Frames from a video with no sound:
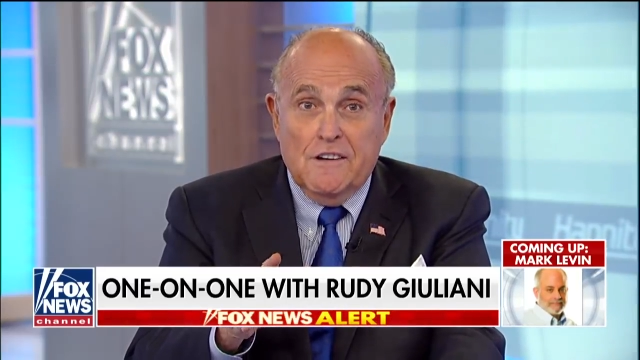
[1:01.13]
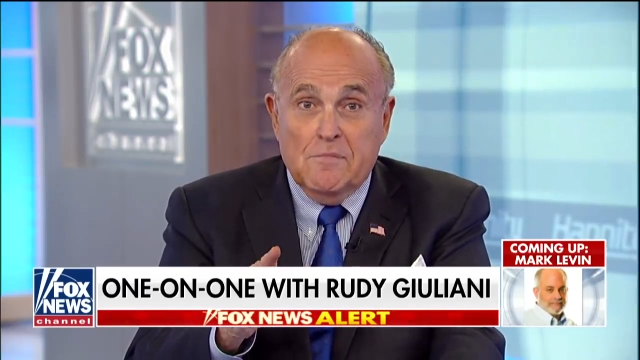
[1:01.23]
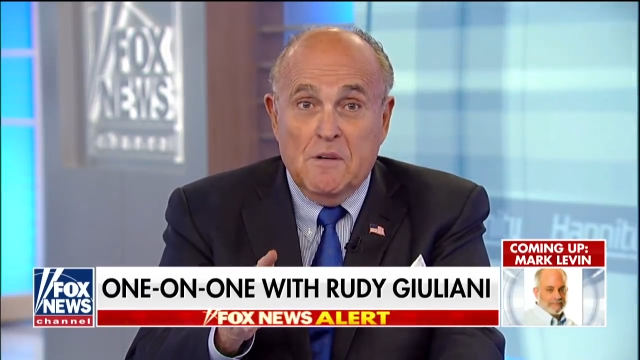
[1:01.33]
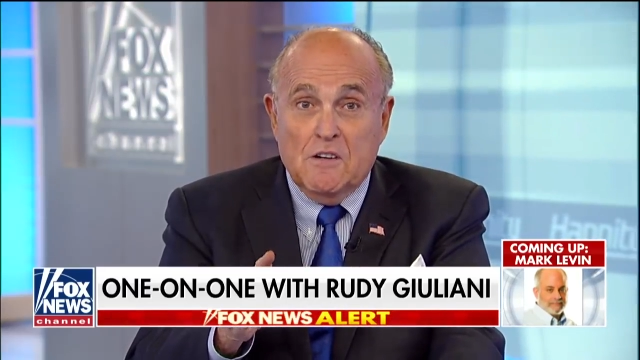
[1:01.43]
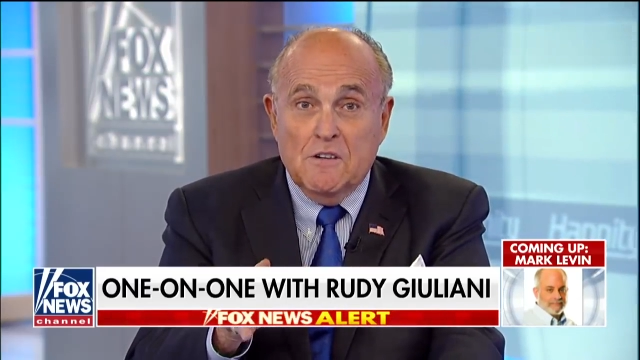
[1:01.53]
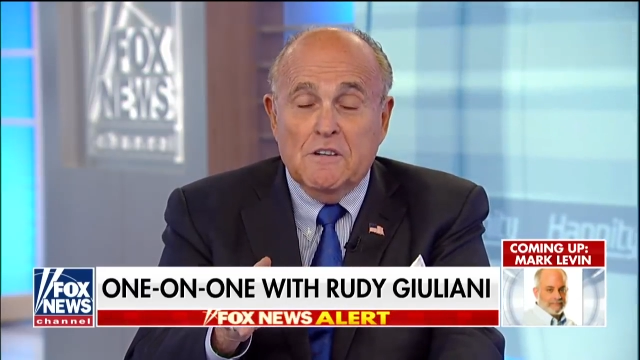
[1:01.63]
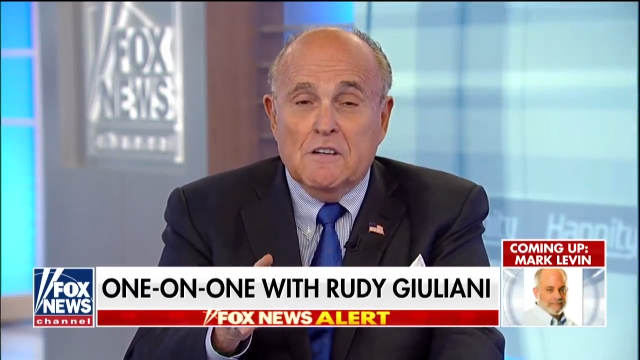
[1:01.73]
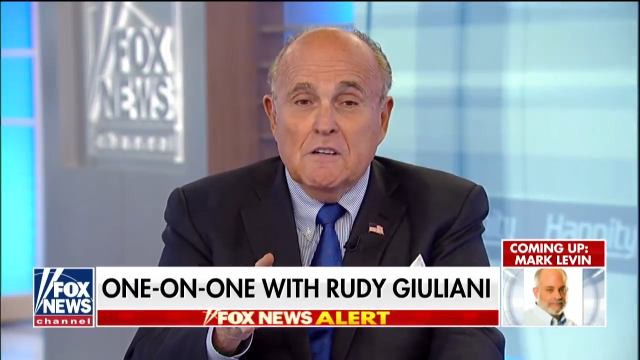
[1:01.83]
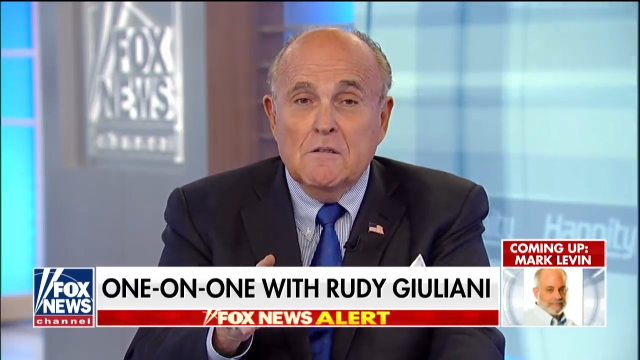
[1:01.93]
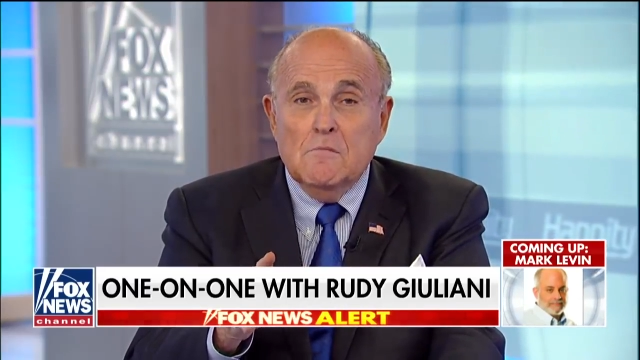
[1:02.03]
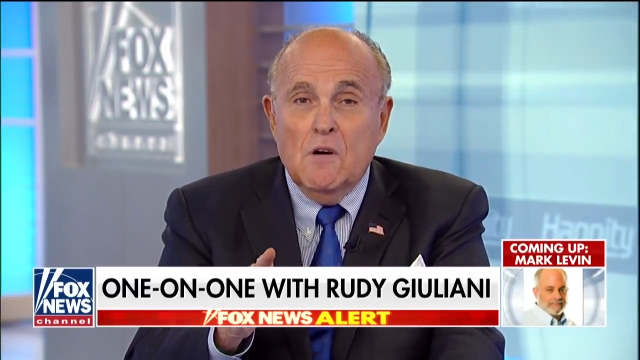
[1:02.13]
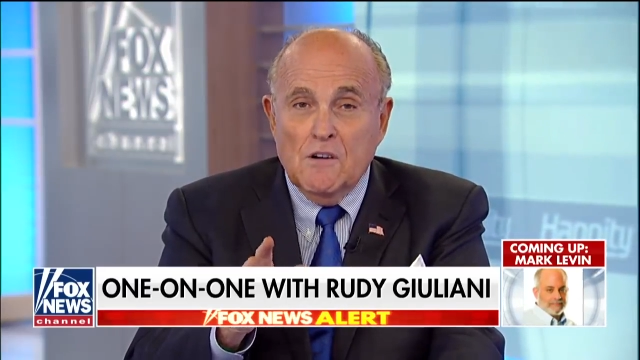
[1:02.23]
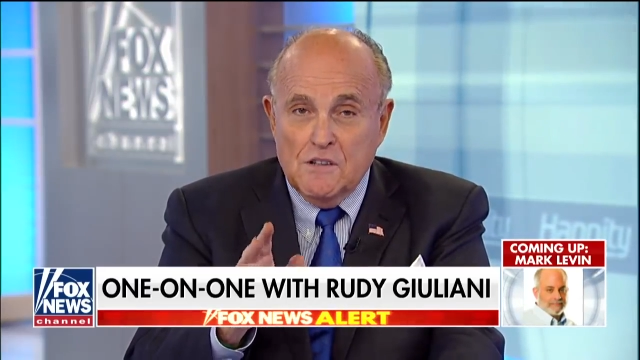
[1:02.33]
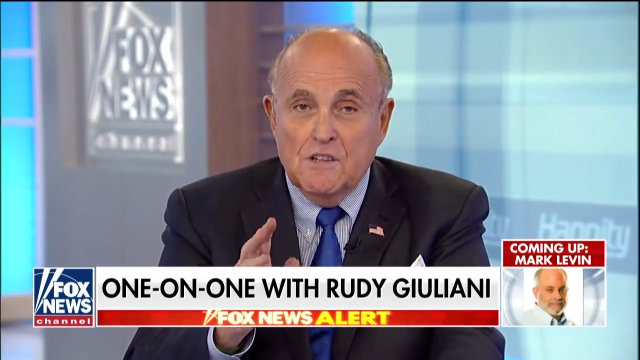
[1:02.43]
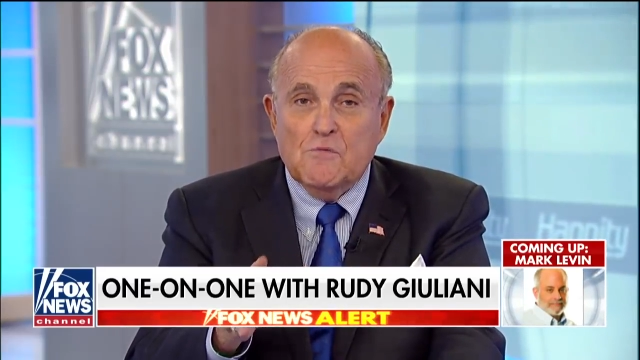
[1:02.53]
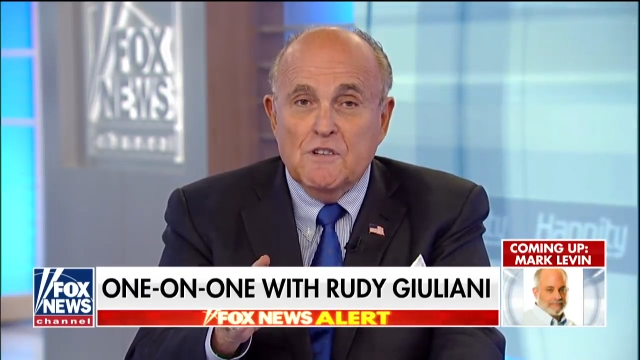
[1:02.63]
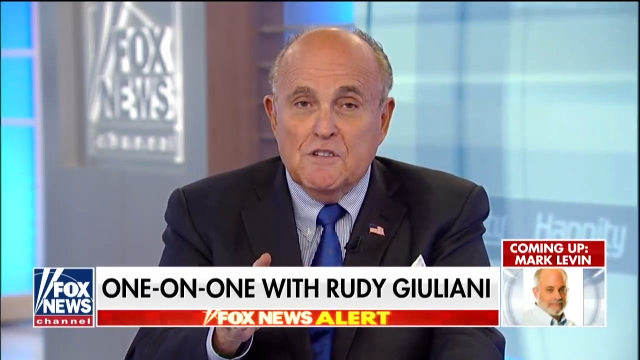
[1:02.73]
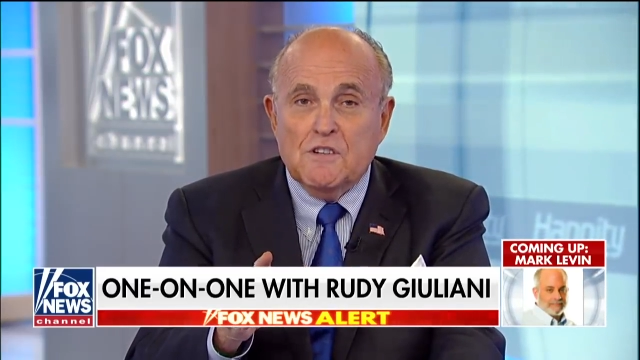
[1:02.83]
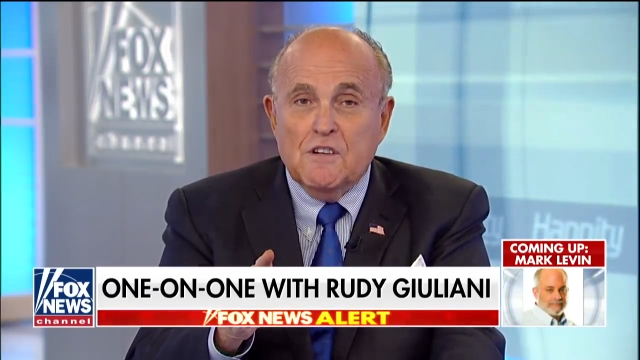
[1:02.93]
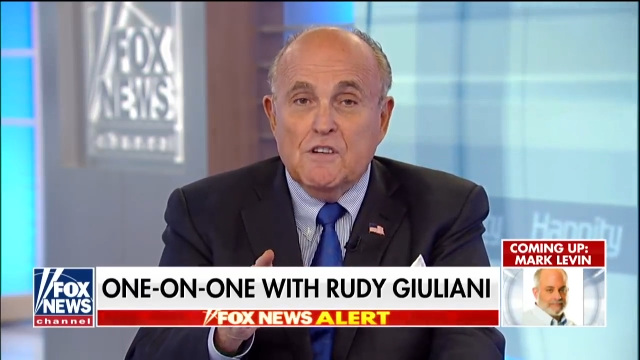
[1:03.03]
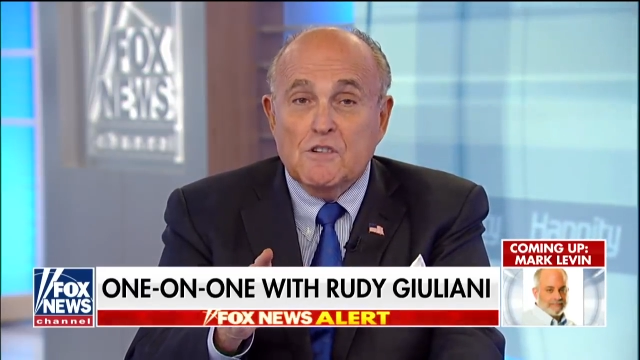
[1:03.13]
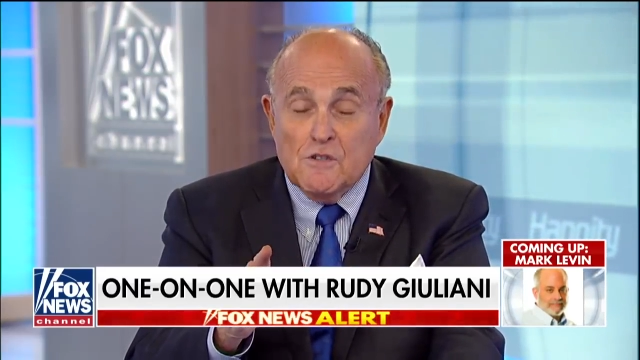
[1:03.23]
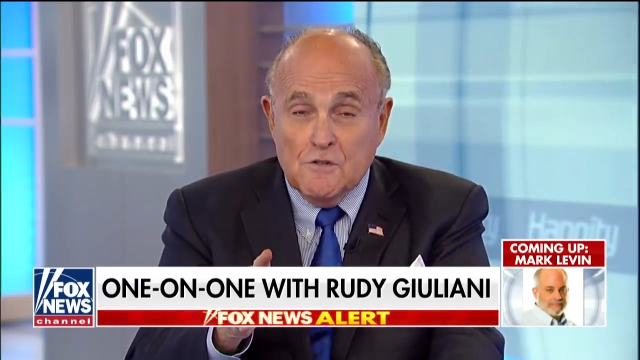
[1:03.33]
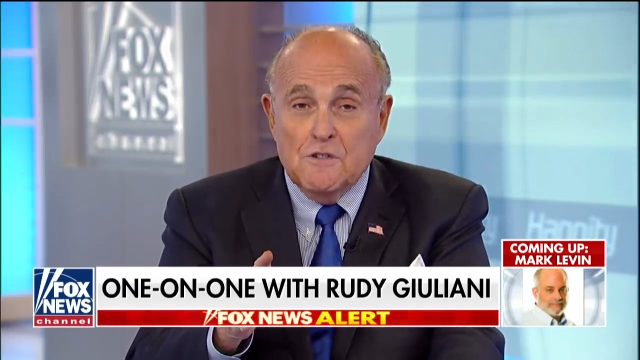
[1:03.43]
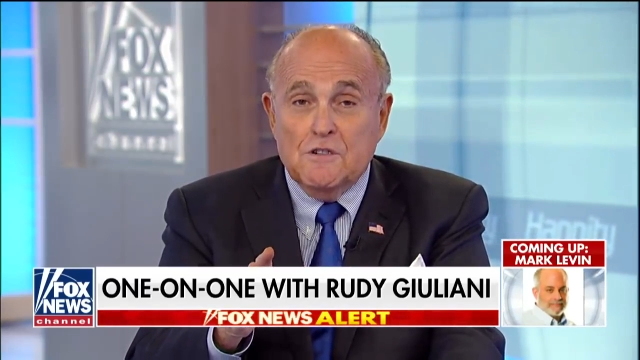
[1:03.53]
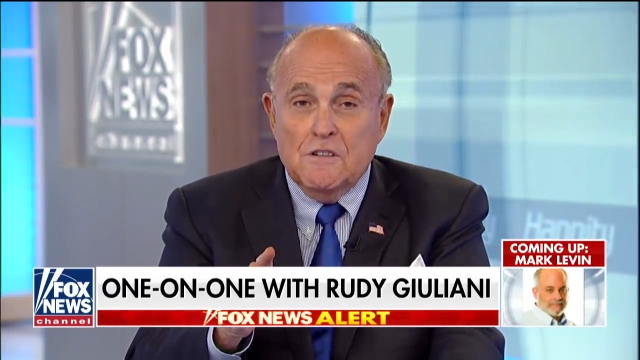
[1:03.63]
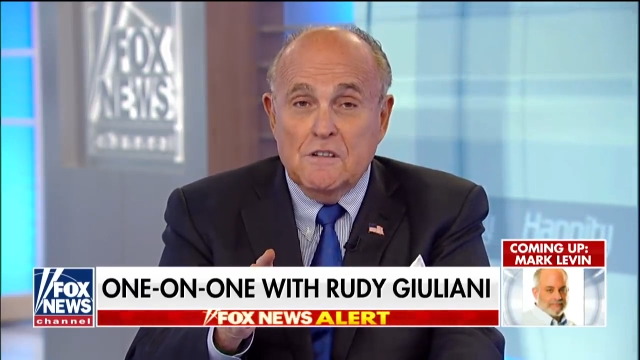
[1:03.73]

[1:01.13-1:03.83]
let's be clear, Mueller did reach a conclusion